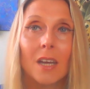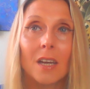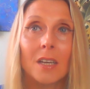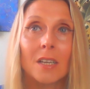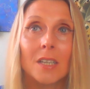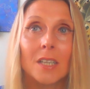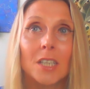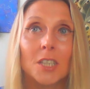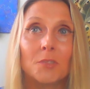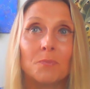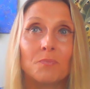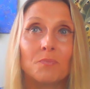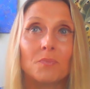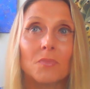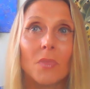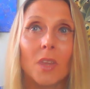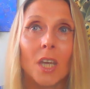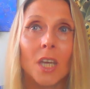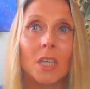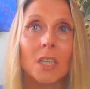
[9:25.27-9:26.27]
And
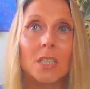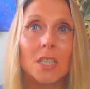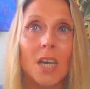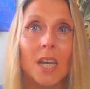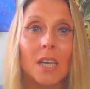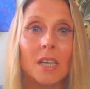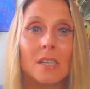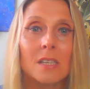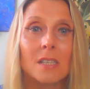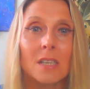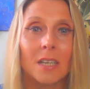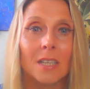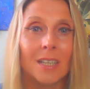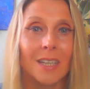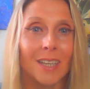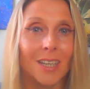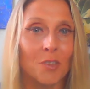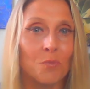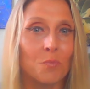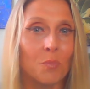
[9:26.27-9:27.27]
it has an
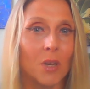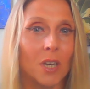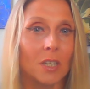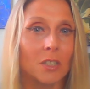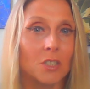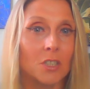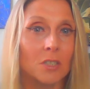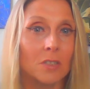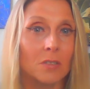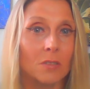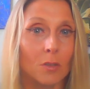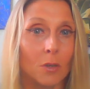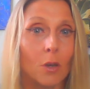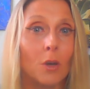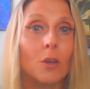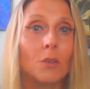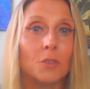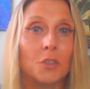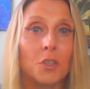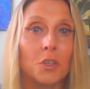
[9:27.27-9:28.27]
impact
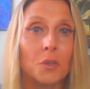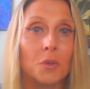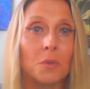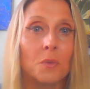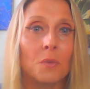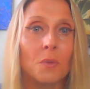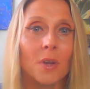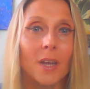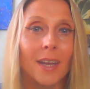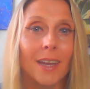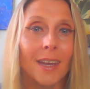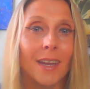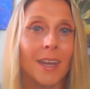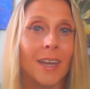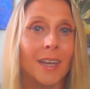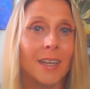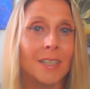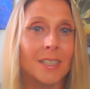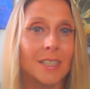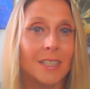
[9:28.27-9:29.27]
on you,
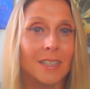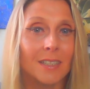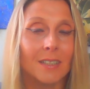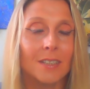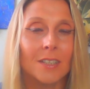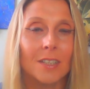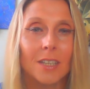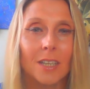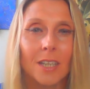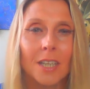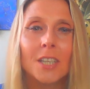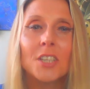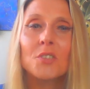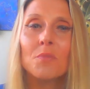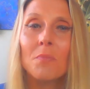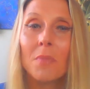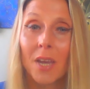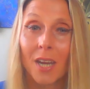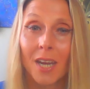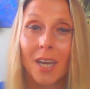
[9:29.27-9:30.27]
and it
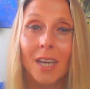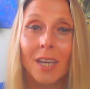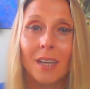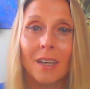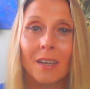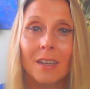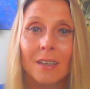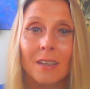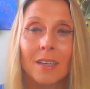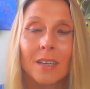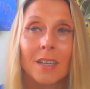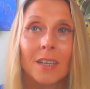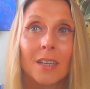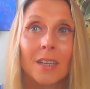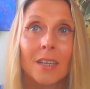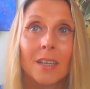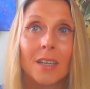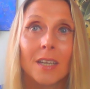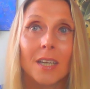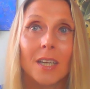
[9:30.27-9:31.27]
may,
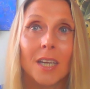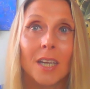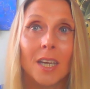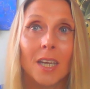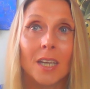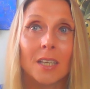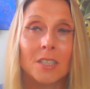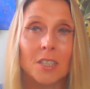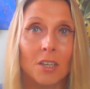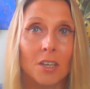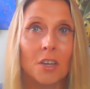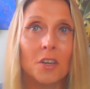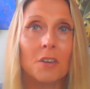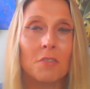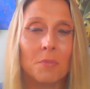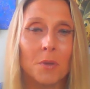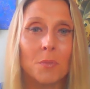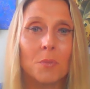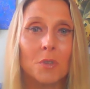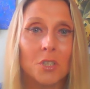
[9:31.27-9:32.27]
and a lot
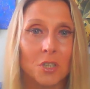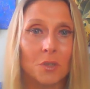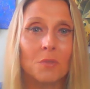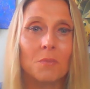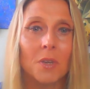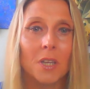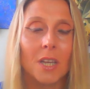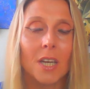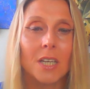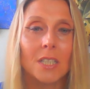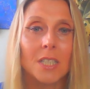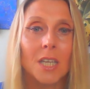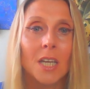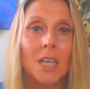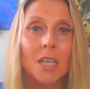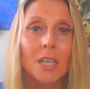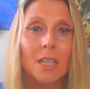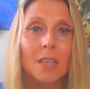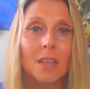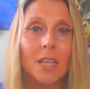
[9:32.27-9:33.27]
of people told me that
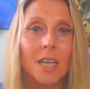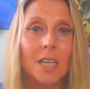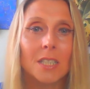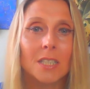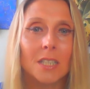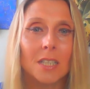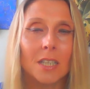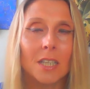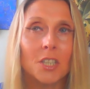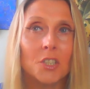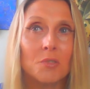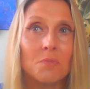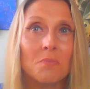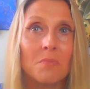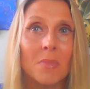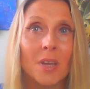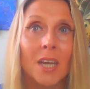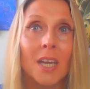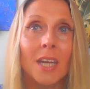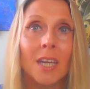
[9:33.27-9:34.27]
it
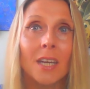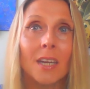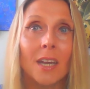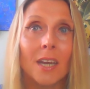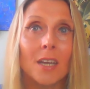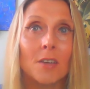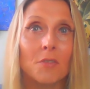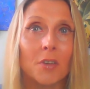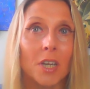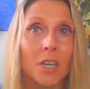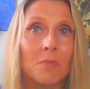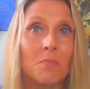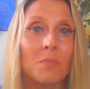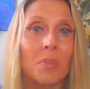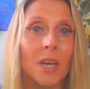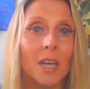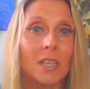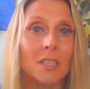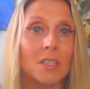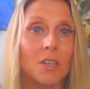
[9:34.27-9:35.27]
may have an
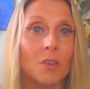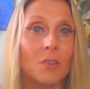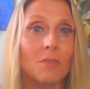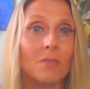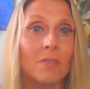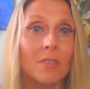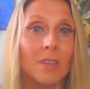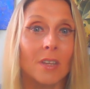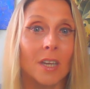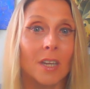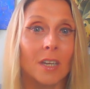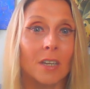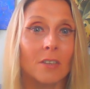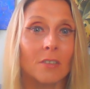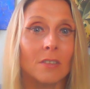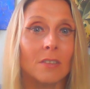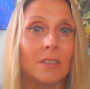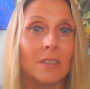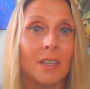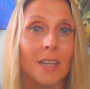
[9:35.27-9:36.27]
impact on
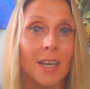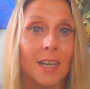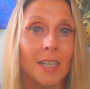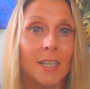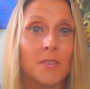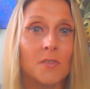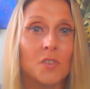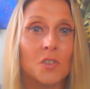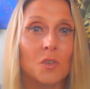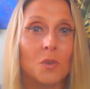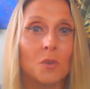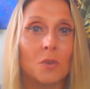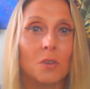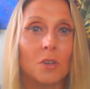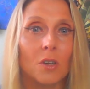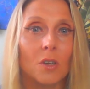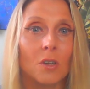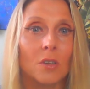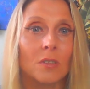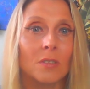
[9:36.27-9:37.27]
their lives
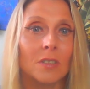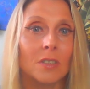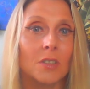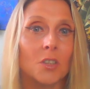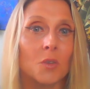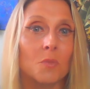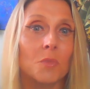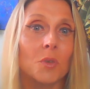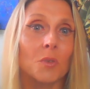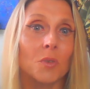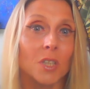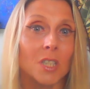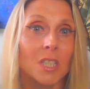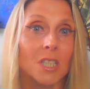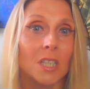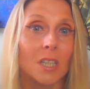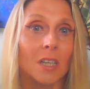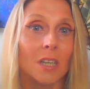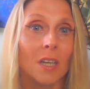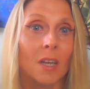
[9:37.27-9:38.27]
or on the
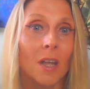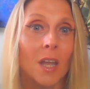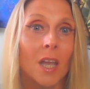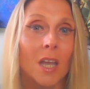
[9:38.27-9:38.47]
community.